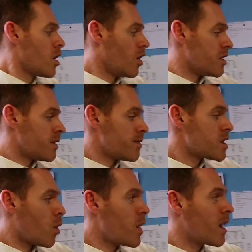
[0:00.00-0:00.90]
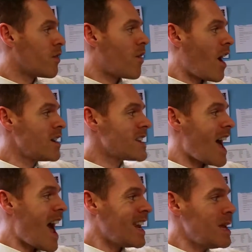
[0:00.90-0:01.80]
Good, so we can find
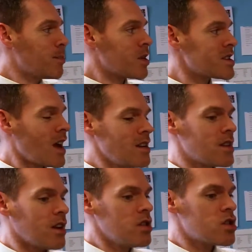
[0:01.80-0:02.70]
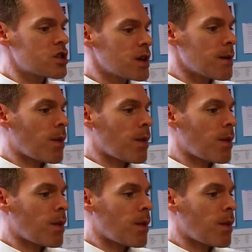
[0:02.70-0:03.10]
any percentage